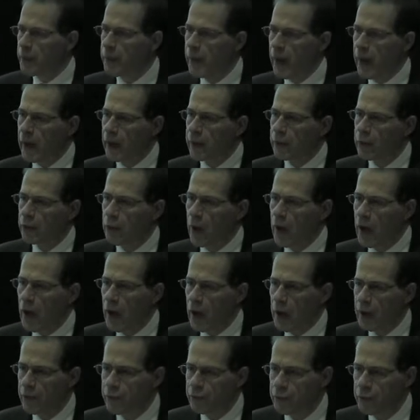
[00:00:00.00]
about
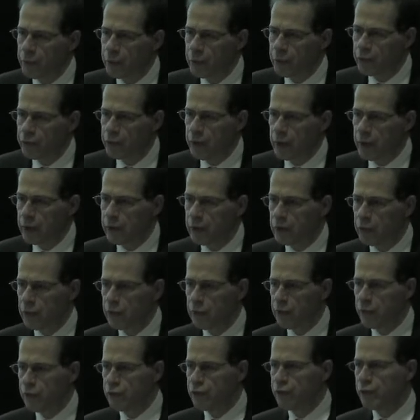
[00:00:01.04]

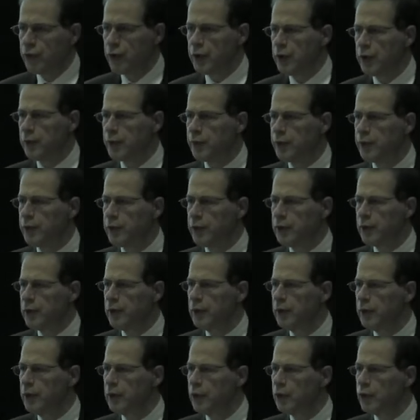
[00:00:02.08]
0.5% of
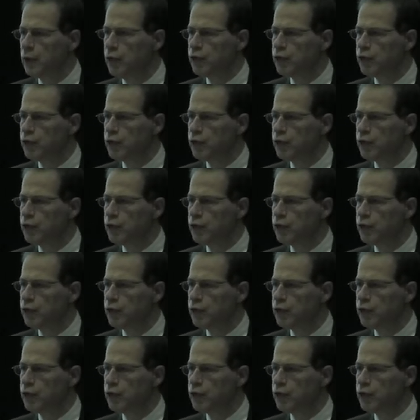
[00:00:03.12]
GDP